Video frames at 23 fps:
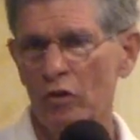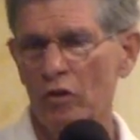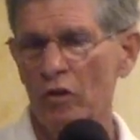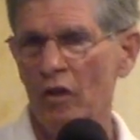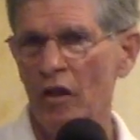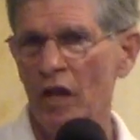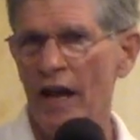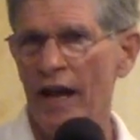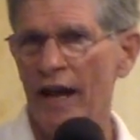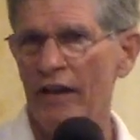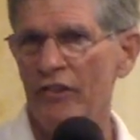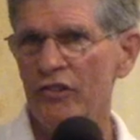
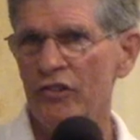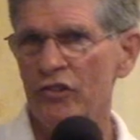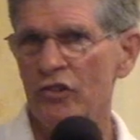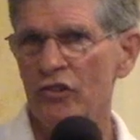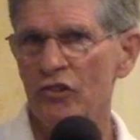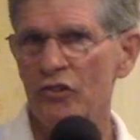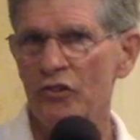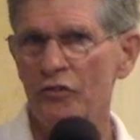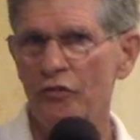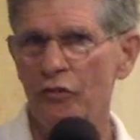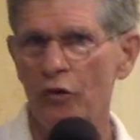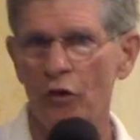
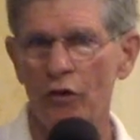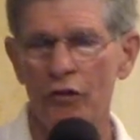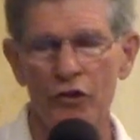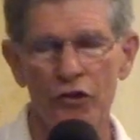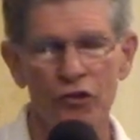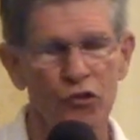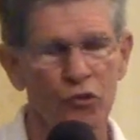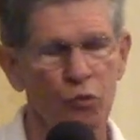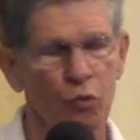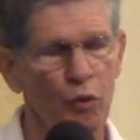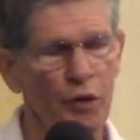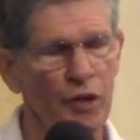classes for
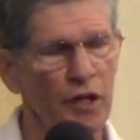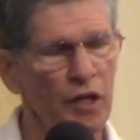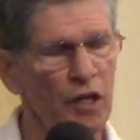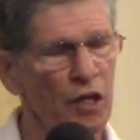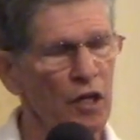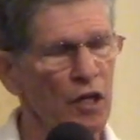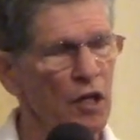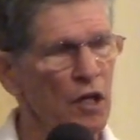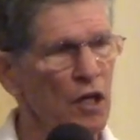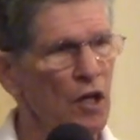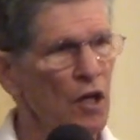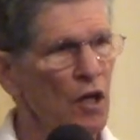this week.